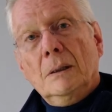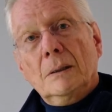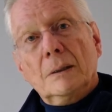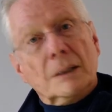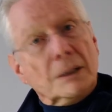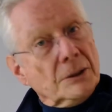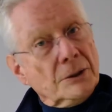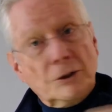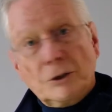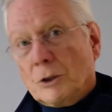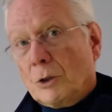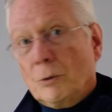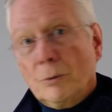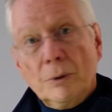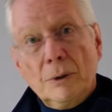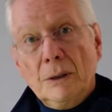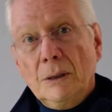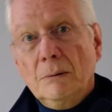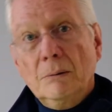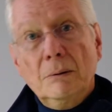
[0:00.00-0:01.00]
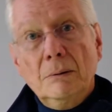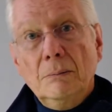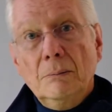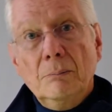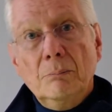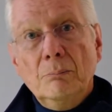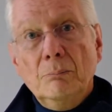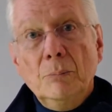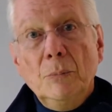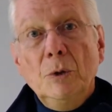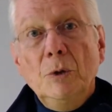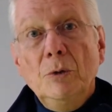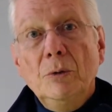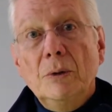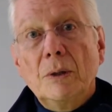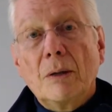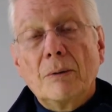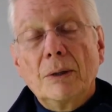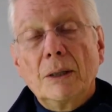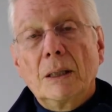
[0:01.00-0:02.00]
then so would the
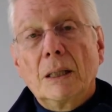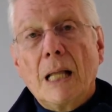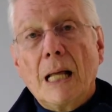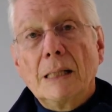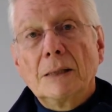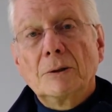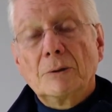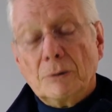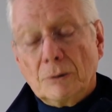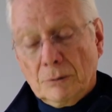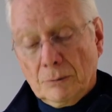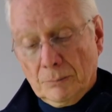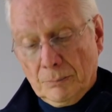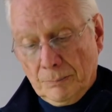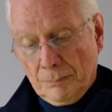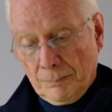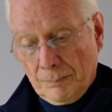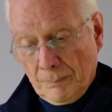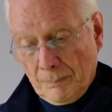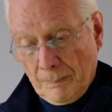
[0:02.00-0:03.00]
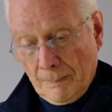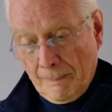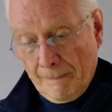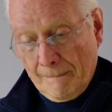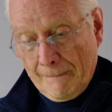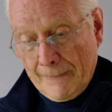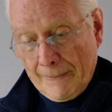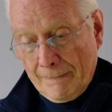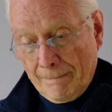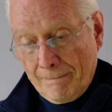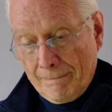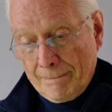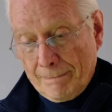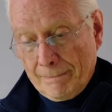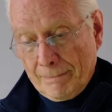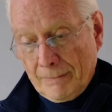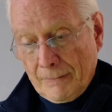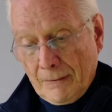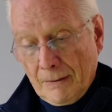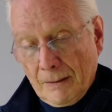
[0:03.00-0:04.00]
mood of the classroom.
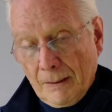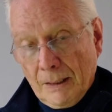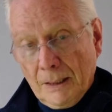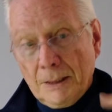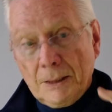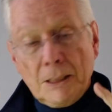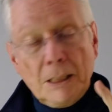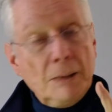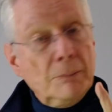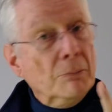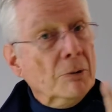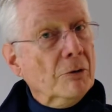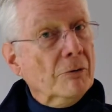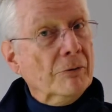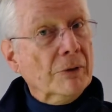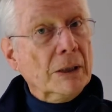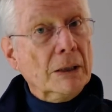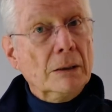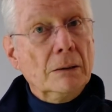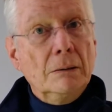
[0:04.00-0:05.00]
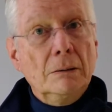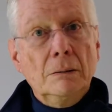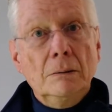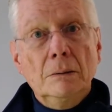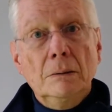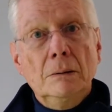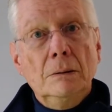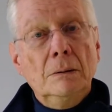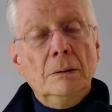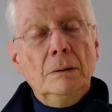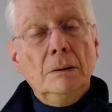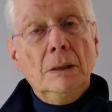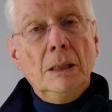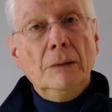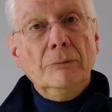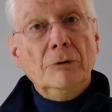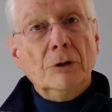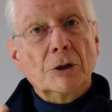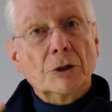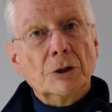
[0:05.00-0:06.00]
Keep moving.
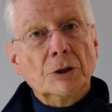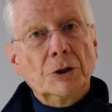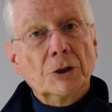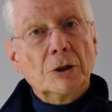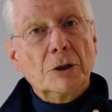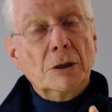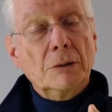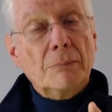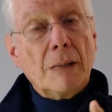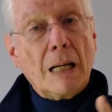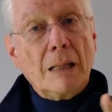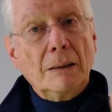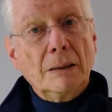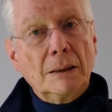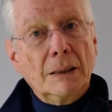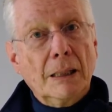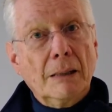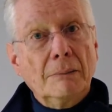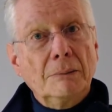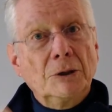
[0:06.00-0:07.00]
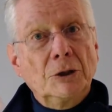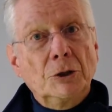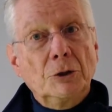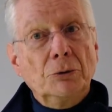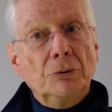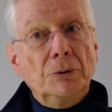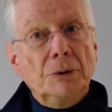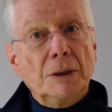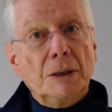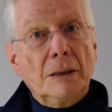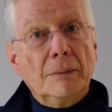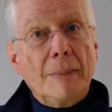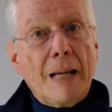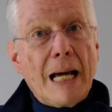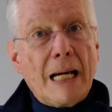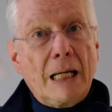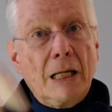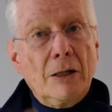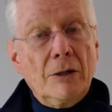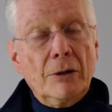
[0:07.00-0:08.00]
If you're concerned about that student in the
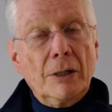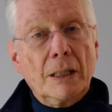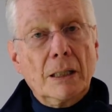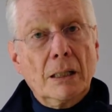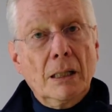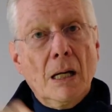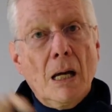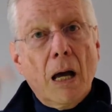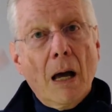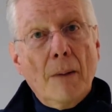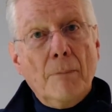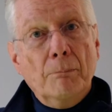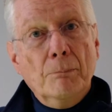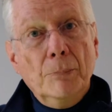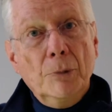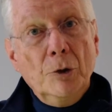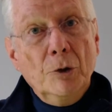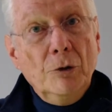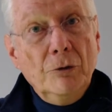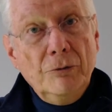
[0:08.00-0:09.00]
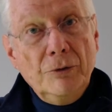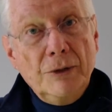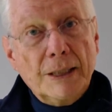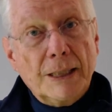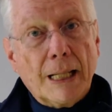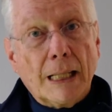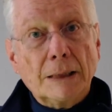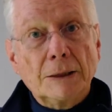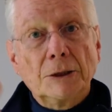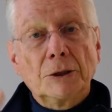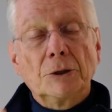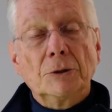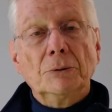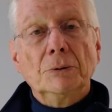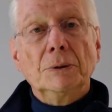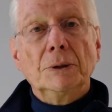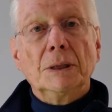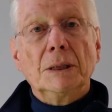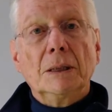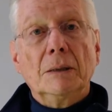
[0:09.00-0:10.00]
back hearing, move to that
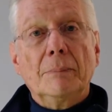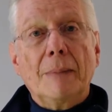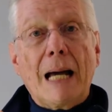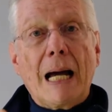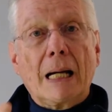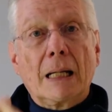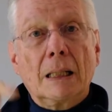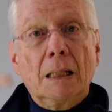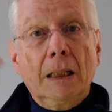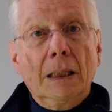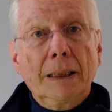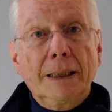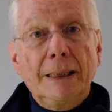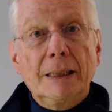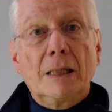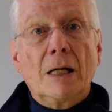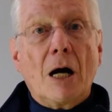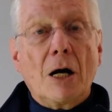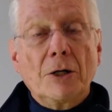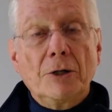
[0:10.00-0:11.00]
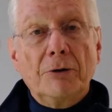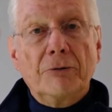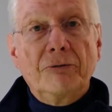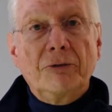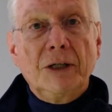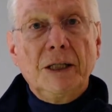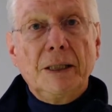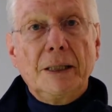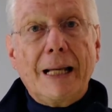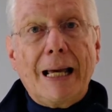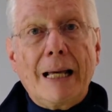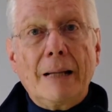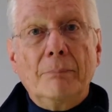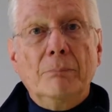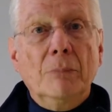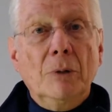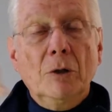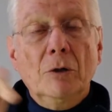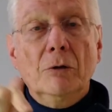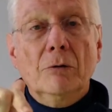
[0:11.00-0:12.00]
student in the back. Get on your feet and
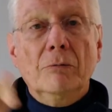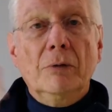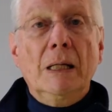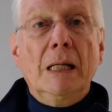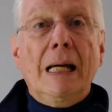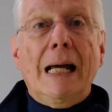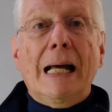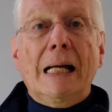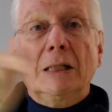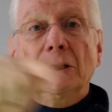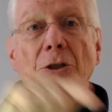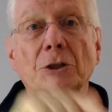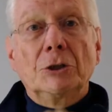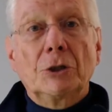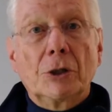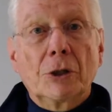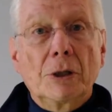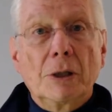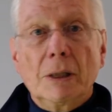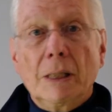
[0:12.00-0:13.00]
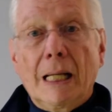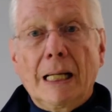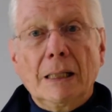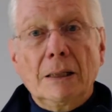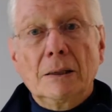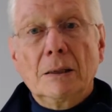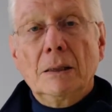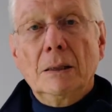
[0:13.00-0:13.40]
move and circulate.